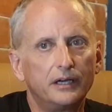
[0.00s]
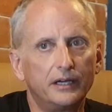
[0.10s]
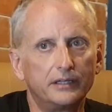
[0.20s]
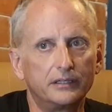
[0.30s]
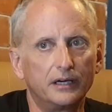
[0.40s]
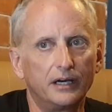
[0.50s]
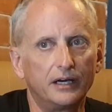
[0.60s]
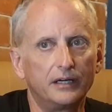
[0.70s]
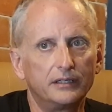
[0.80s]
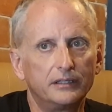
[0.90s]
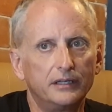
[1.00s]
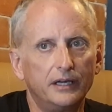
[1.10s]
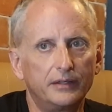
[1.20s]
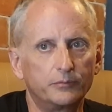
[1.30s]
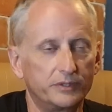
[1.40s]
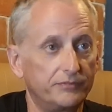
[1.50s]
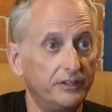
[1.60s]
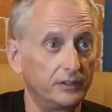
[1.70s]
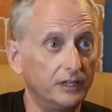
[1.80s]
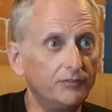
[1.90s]
And uh, and we
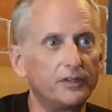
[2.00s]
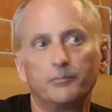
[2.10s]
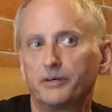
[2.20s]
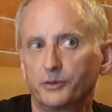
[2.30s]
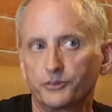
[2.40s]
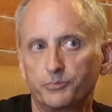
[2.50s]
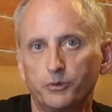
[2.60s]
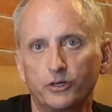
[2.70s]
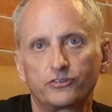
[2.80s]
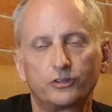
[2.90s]
fell in love with it, but it was booked.